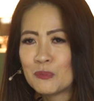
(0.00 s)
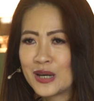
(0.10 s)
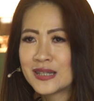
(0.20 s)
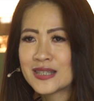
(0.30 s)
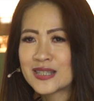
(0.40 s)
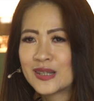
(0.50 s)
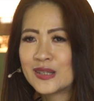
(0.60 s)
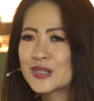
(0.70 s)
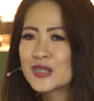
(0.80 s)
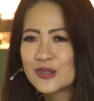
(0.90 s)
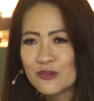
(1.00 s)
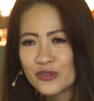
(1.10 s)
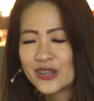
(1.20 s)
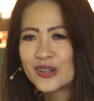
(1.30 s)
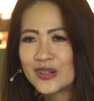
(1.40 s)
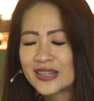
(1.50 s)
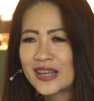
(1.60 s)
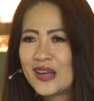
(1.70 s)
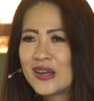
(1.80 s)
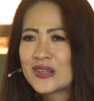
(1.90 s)
months and it's difficult.
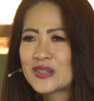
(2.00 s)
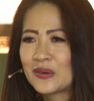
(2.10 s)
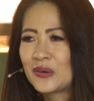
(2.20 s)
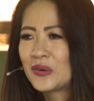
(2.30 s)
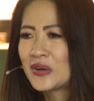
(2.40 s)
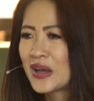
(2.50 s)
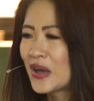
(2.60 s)
So